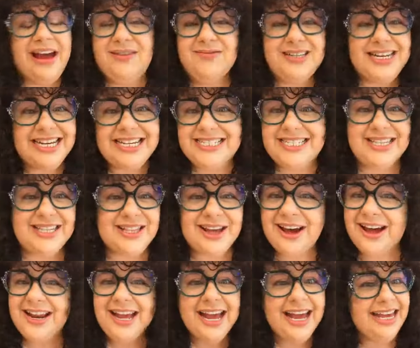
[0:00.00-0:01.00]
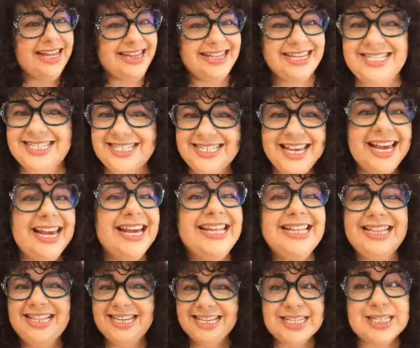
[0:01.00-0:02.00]
5 days and thought, this is
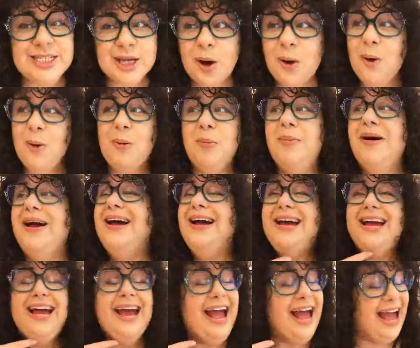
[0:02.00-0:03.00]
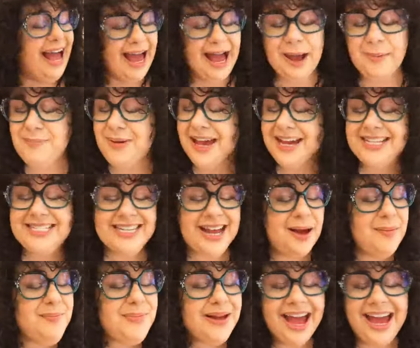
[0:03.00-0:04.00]
it, this is home. I picked
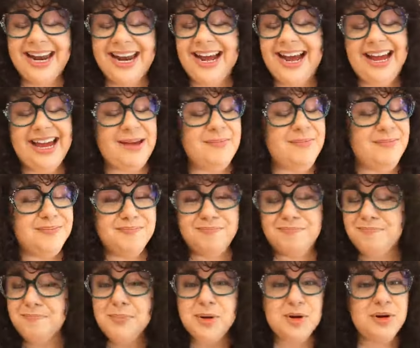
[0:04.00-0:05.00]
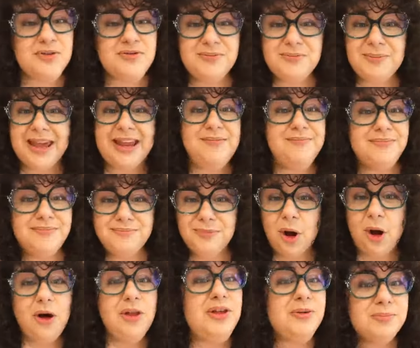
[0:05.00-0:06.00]
up and I made
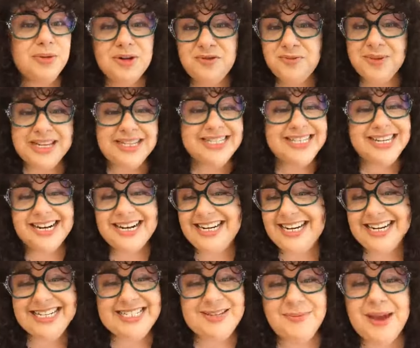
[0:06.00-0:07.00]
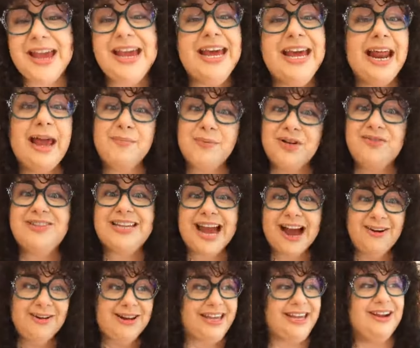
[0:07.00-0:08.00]
all the movements that I needed to make, and I moved
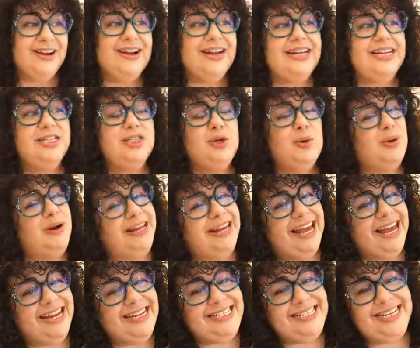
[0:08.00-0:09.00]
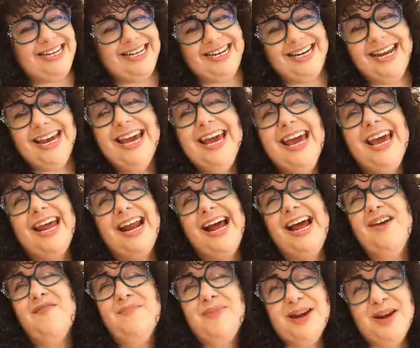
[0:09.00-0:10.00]
out here in 2018, and
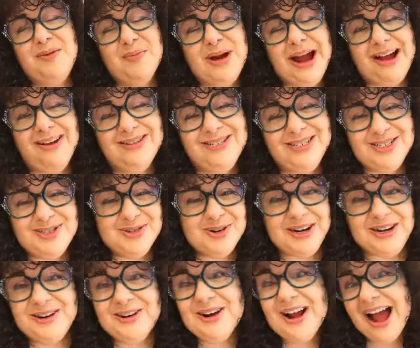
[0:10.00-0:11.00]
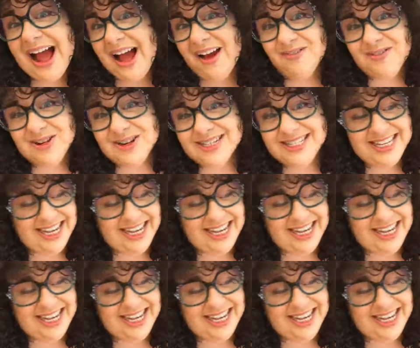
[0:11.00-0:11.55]
I have been a proud Detroiter ever